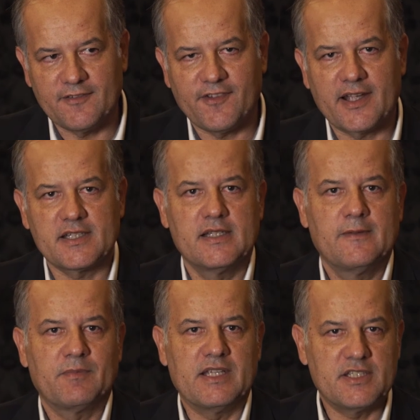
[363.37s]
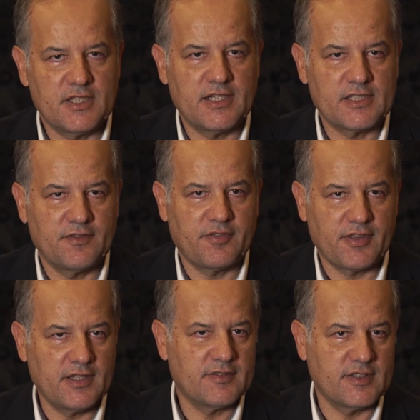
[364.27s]
In fact, Internet of
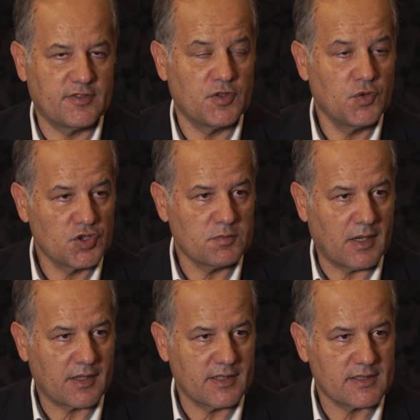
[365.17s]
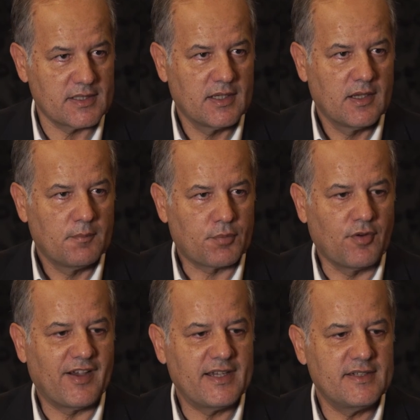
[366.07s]
Things is a huge market,
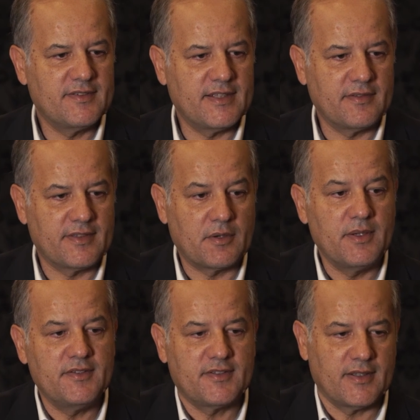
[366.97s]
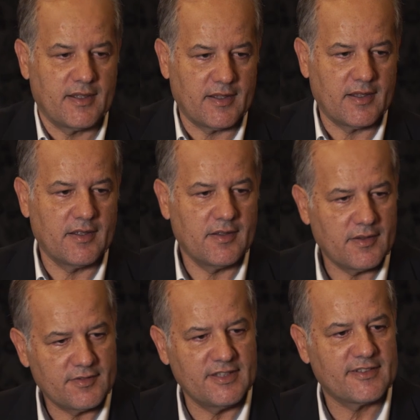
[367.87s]
provided that there is
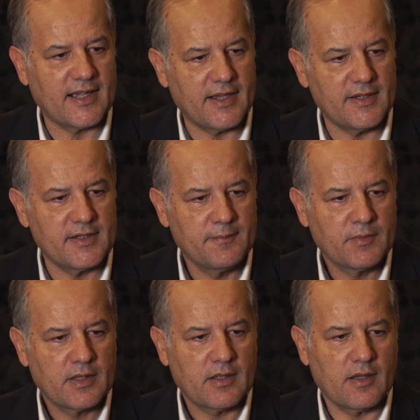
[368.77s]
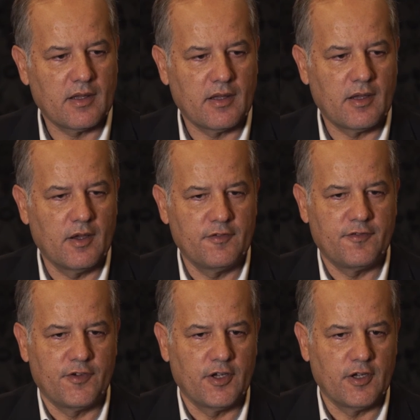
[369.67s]
this kind of